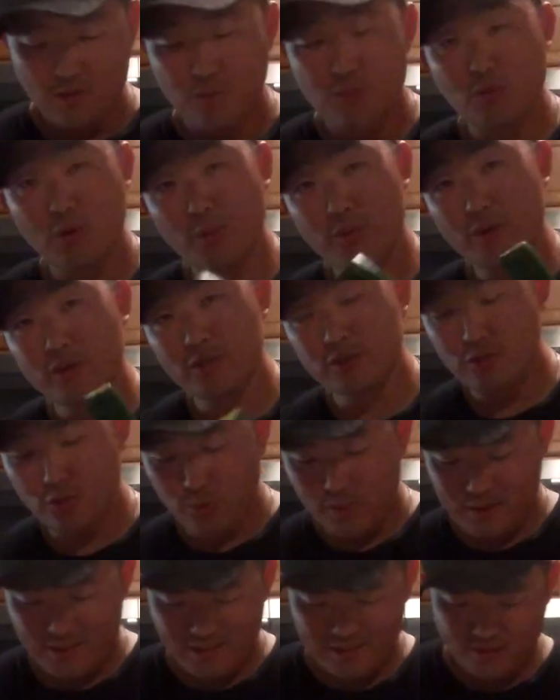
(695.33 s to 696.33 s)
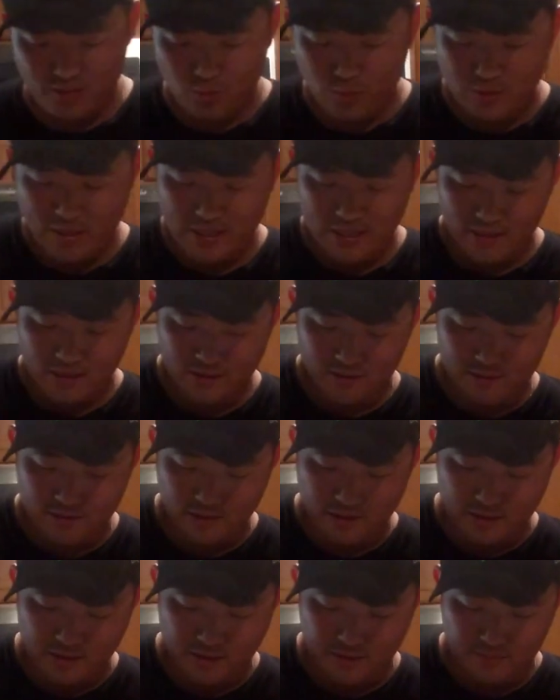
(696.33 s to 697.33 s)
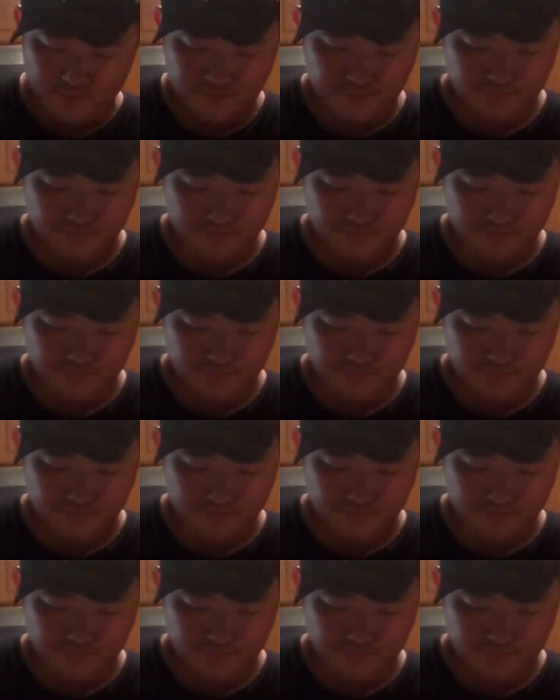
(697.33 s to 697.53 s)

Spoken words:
What we're going to do with these zucchinis here,